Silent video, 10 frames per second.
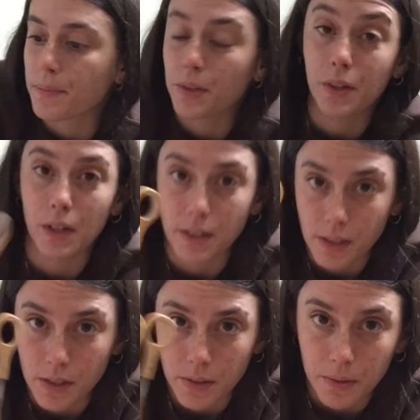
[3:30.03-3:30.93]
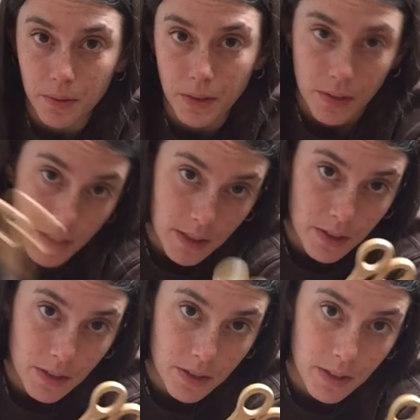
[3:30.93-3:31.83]
You could also use
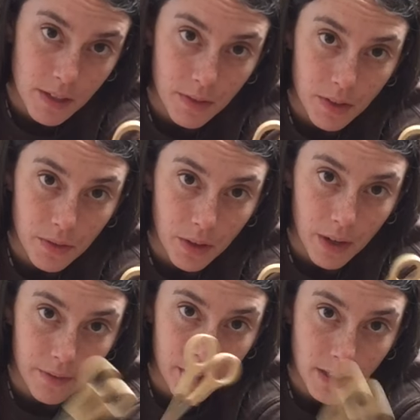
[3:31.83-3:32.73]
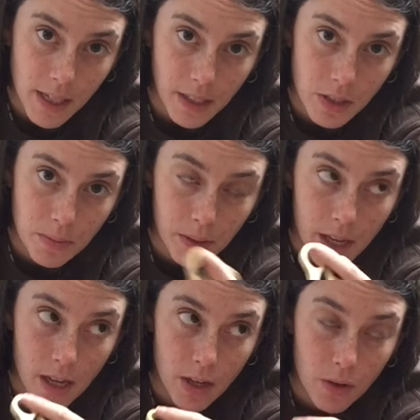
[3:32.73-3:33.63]
scissors if you don't have an X-Acto
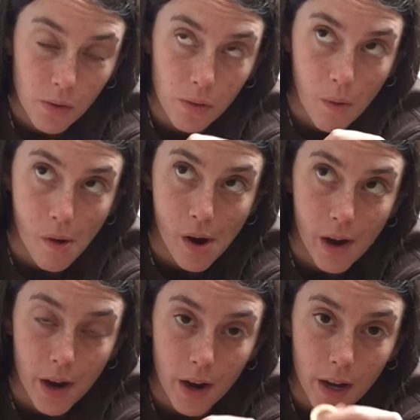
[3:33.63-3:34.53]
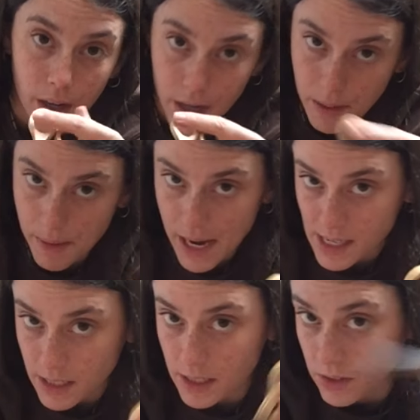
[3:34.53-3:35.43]
blade or a cutting mat.
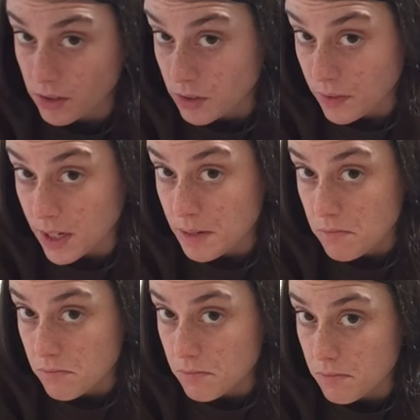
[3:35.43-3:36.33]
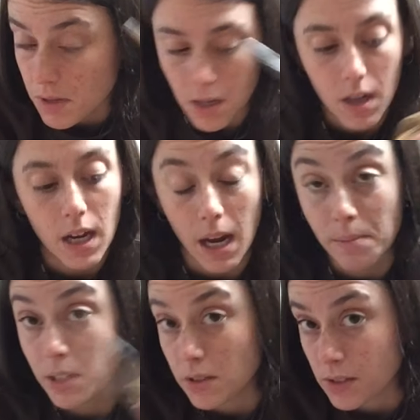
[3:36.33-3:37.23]
Scissors are fine. I'm
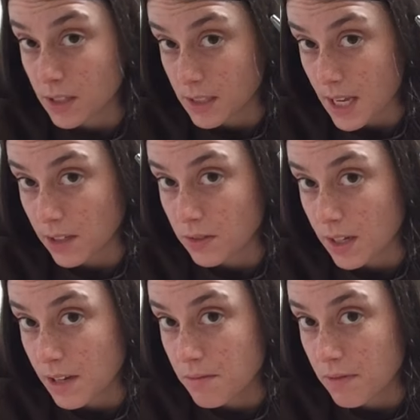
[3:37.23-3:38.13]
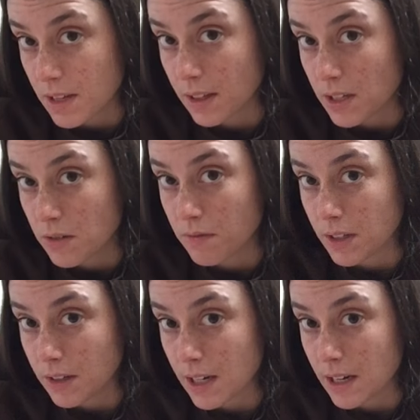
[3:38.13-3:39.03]
going to use an X-Acto knife and let you
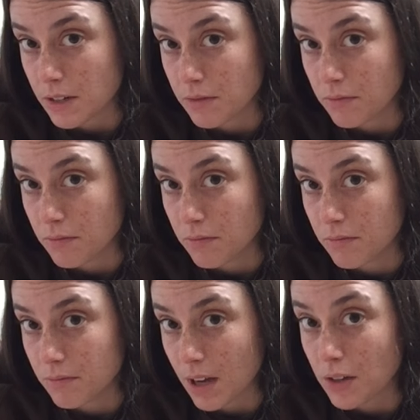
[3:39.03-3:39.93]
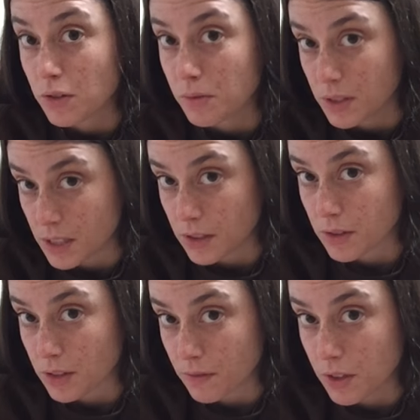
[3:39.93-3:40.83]
figure out how to do it with
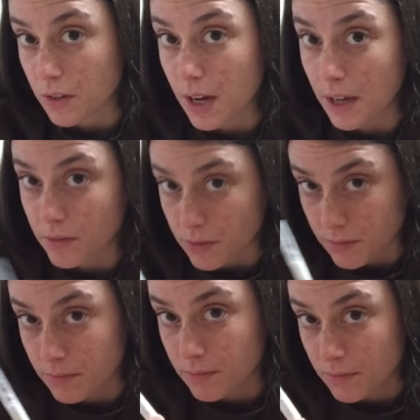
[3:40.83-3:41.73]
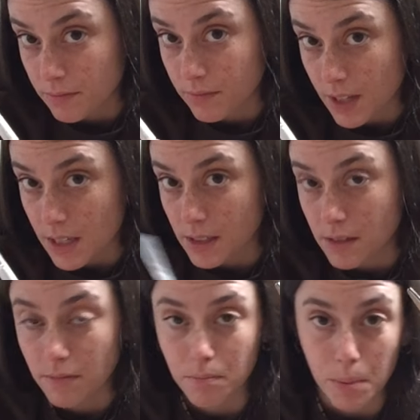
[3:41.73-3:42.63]
scissors if you don't have
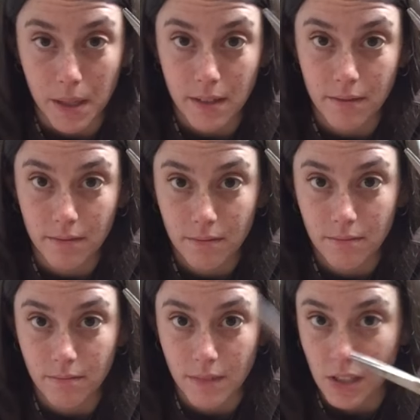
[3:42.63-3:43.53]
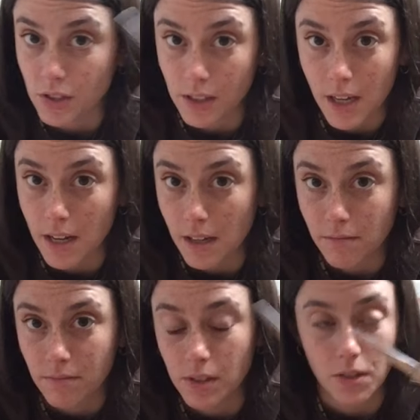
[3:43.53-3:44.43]
this, but it's just cutting,
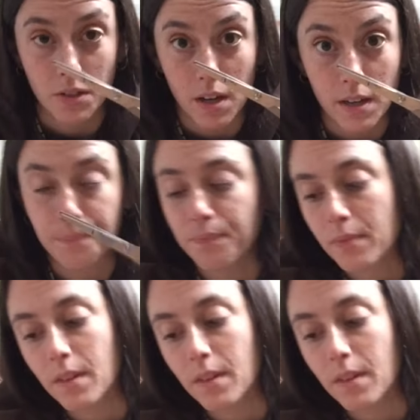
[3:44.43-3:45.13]
so you got it.